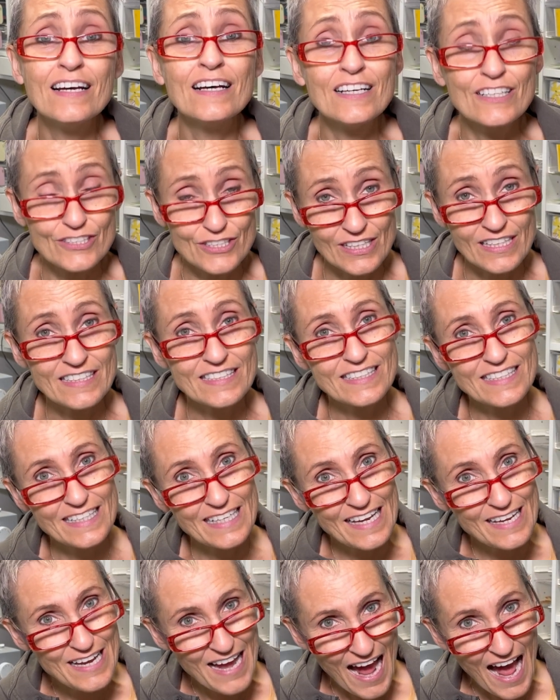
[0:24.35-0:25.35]
So let's
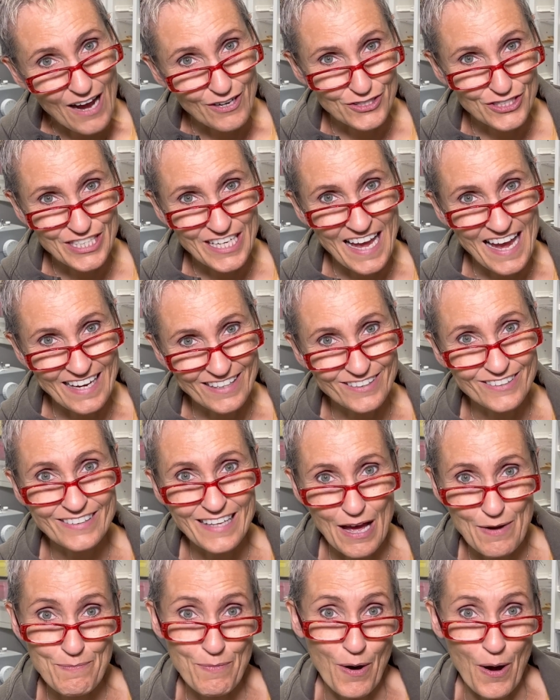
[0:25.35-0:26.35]
see how she handled
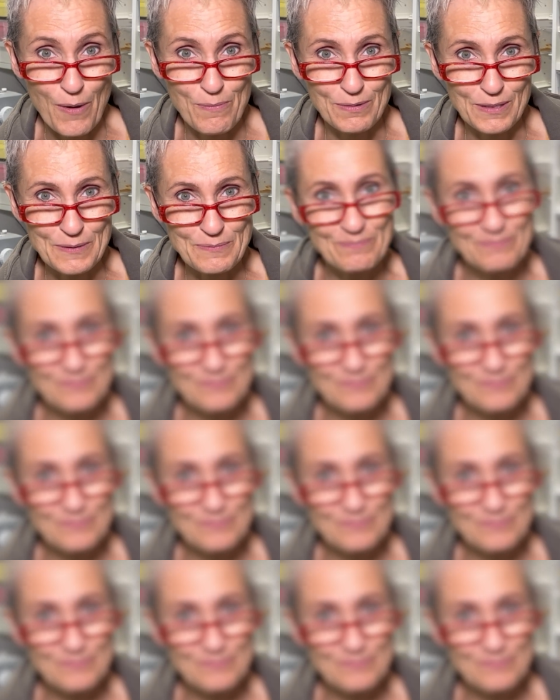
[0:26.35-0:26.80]
that problem.